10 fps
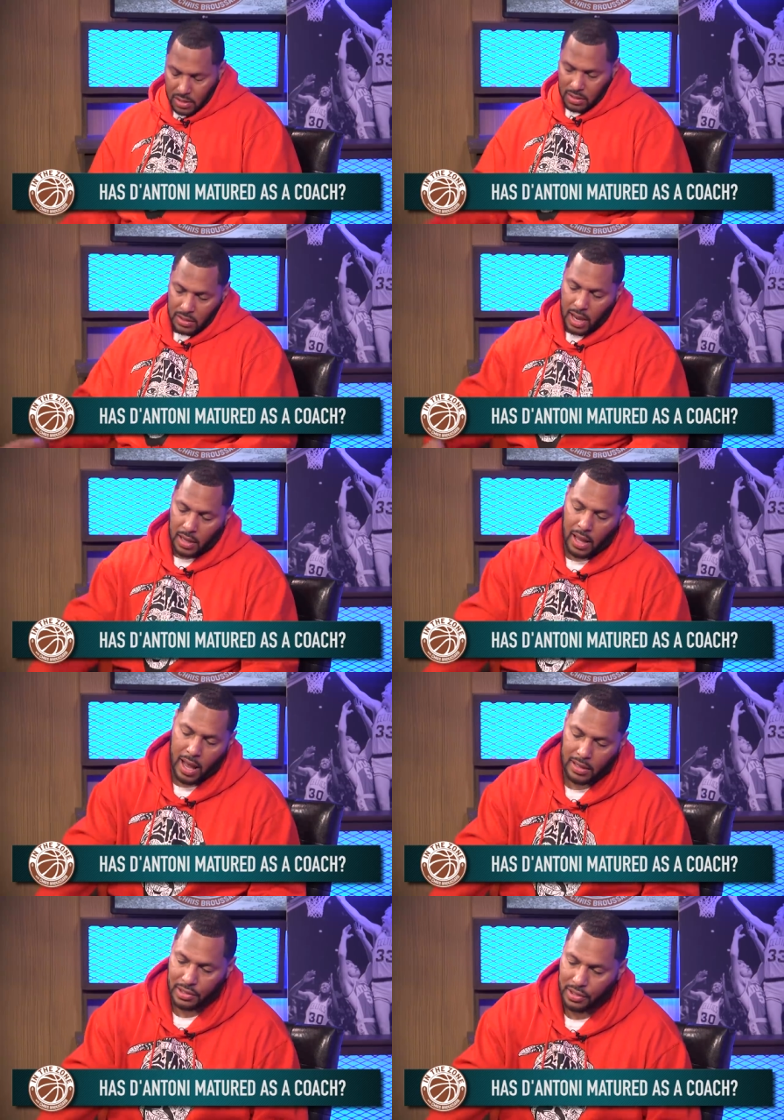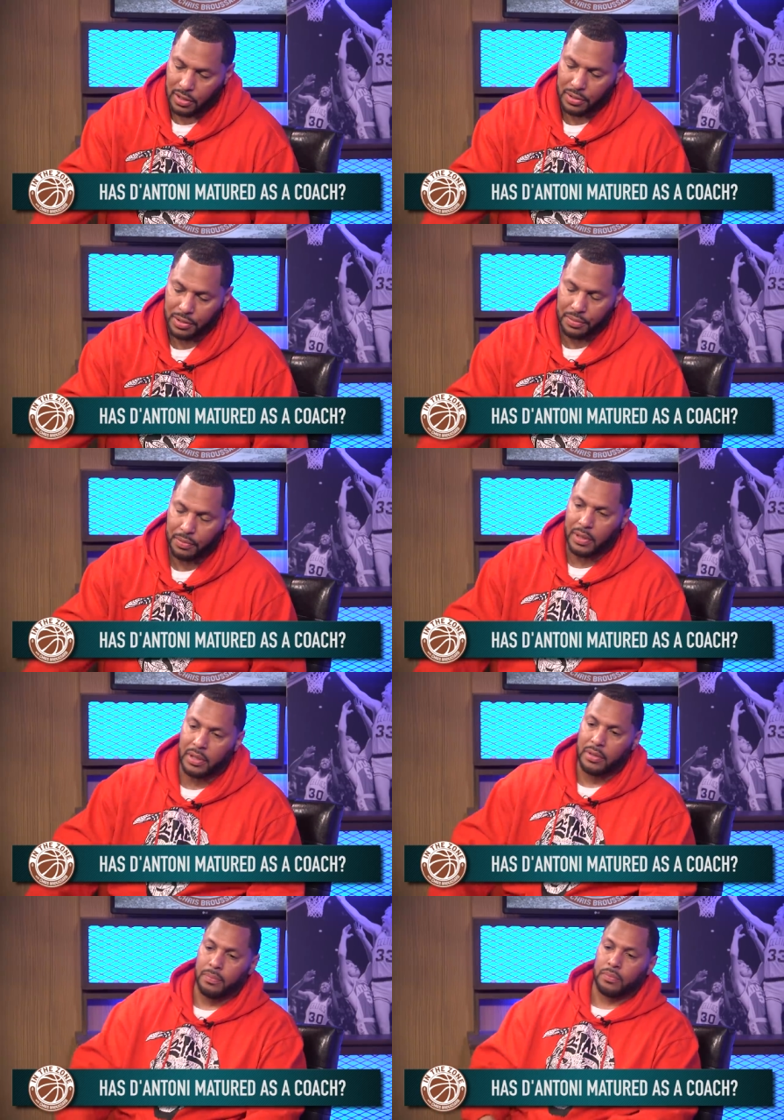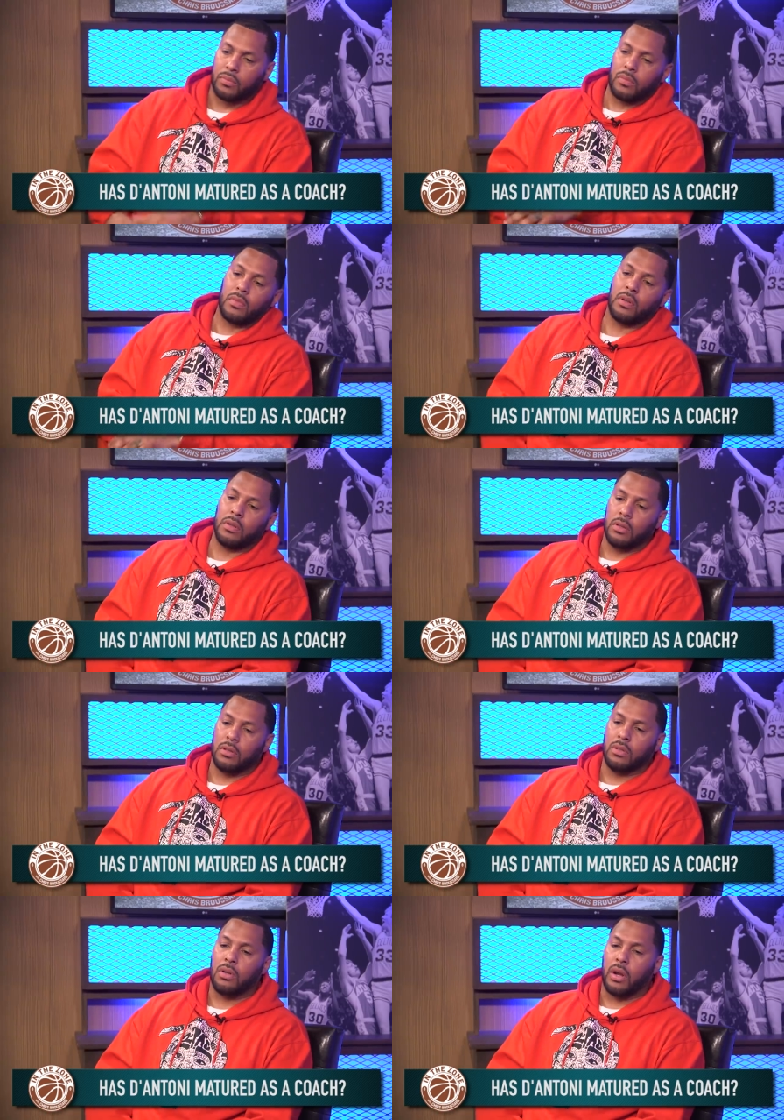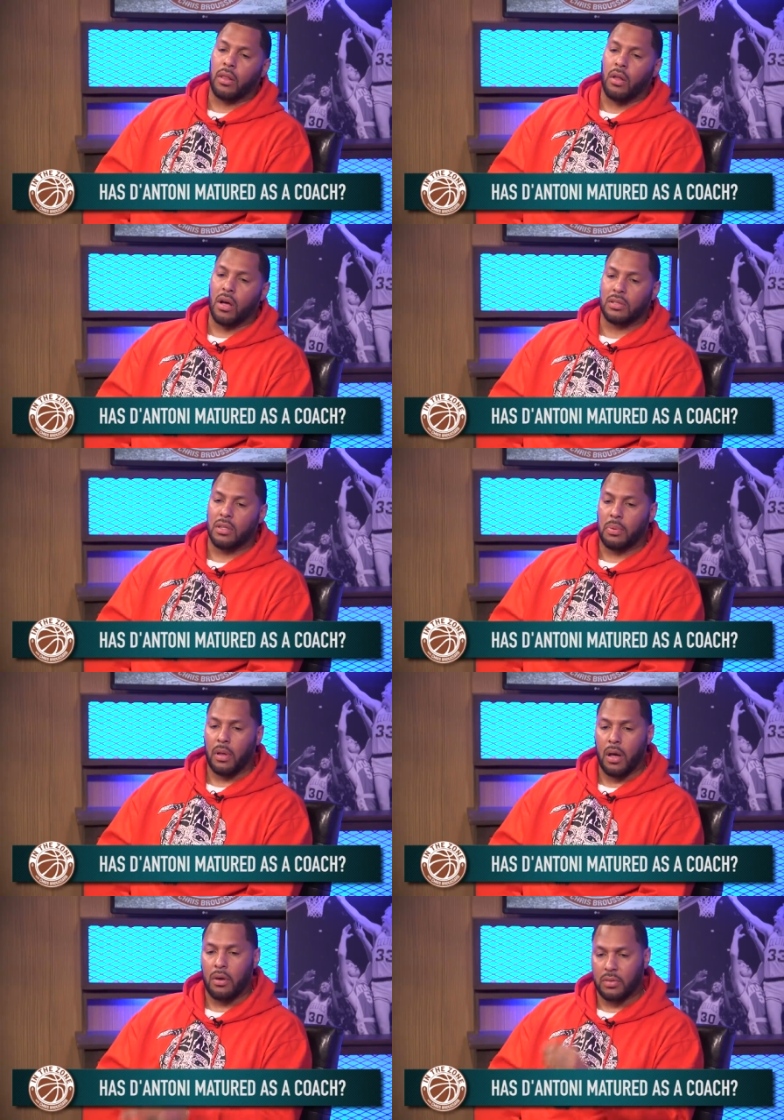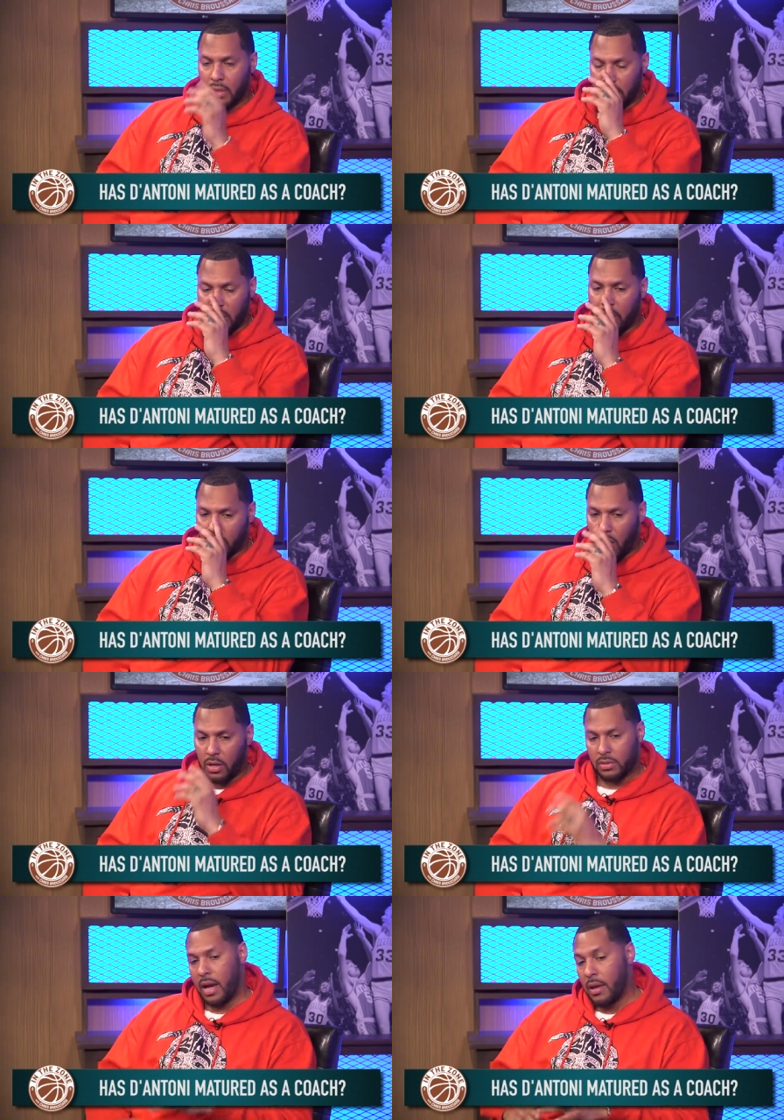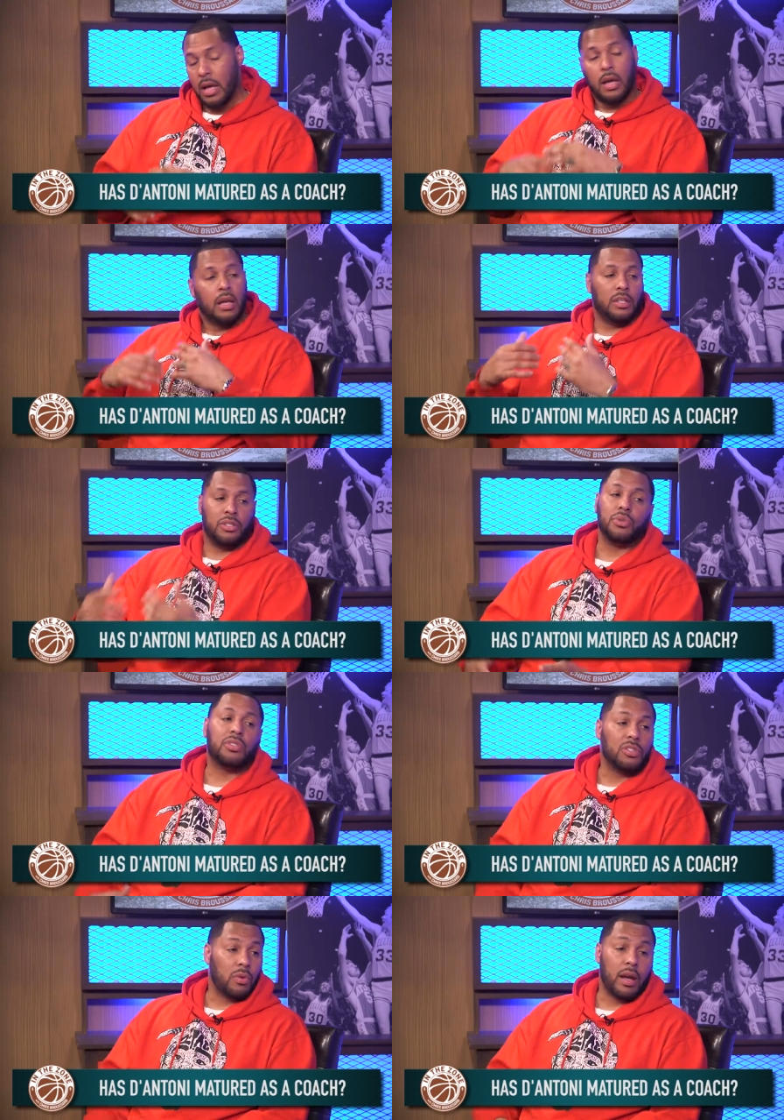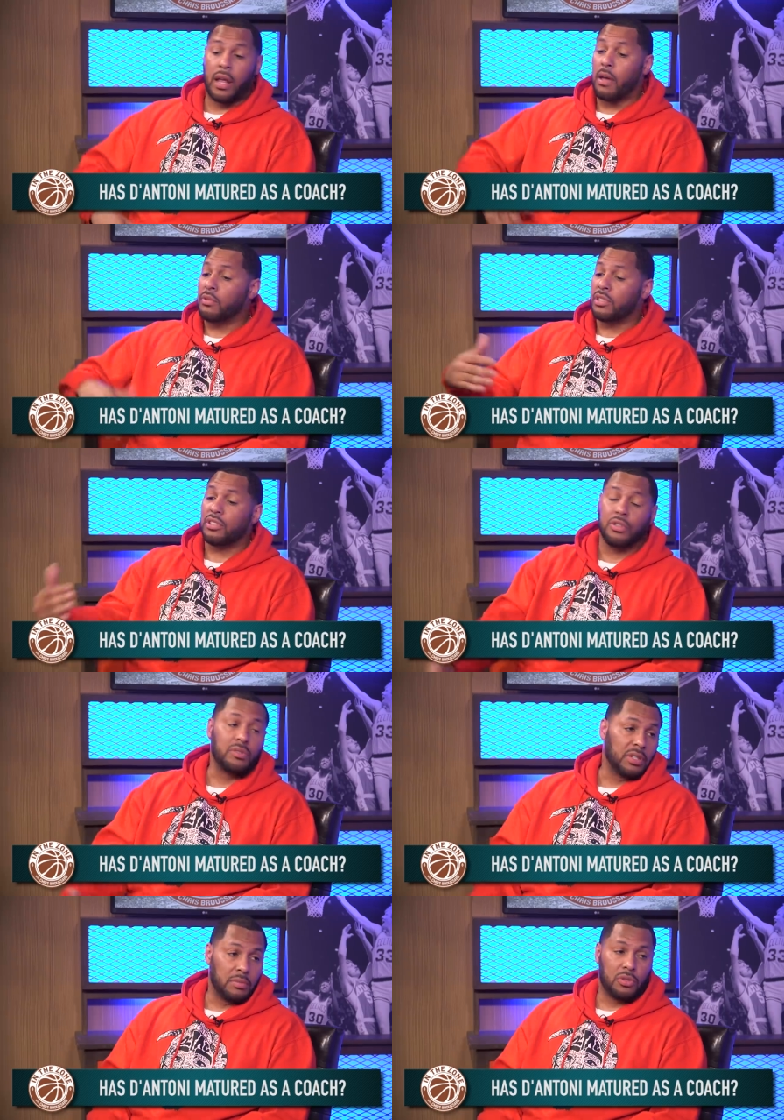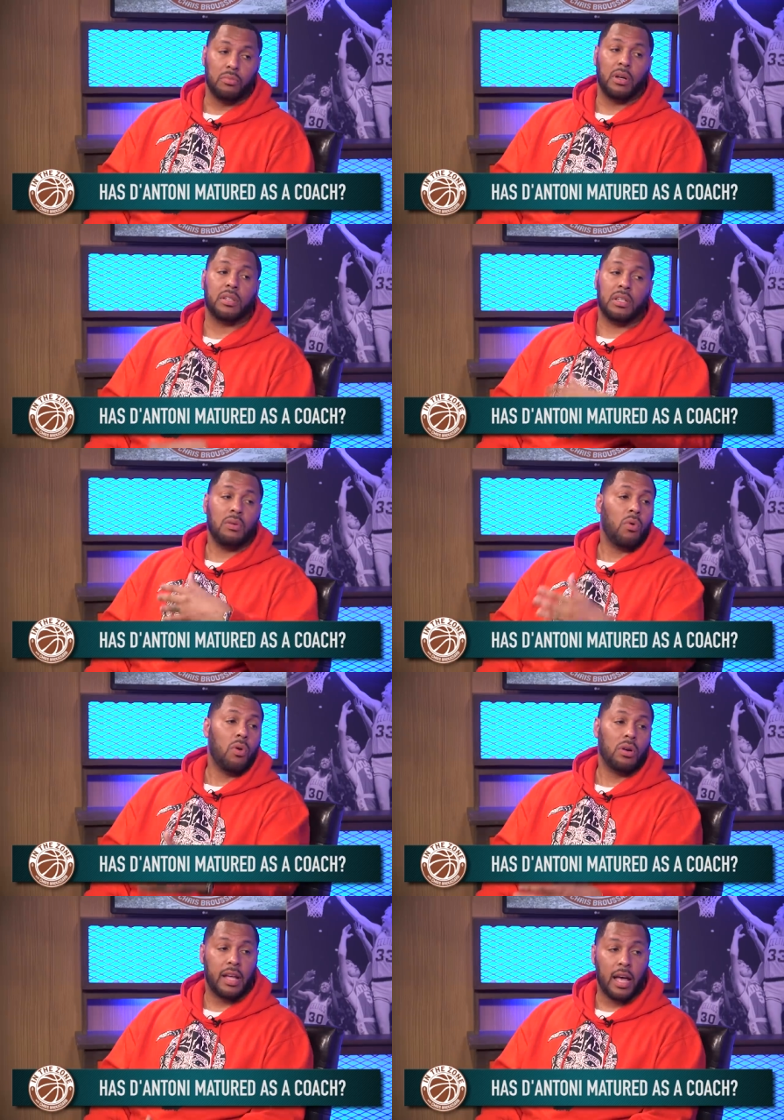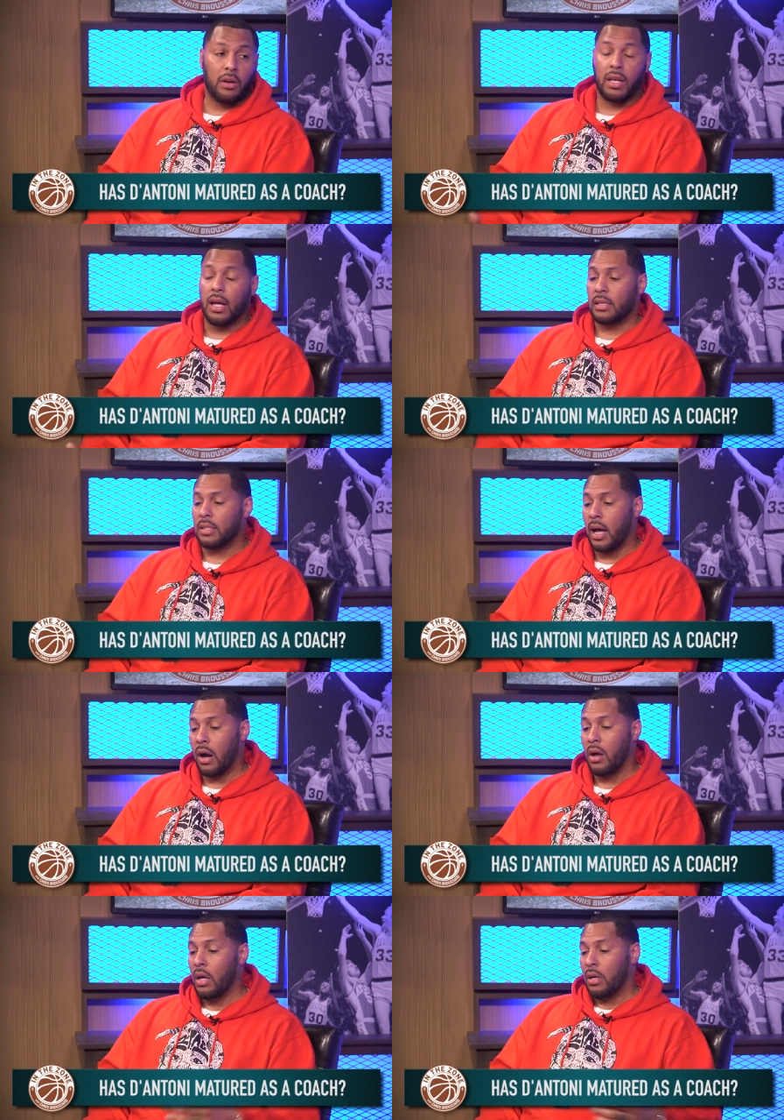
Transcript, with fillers: It's just like last year when you know, they lost in the playoffs, and James Harden is like his usage rate. They was just using him too much. Mm-hmm. He wore down. He got tired.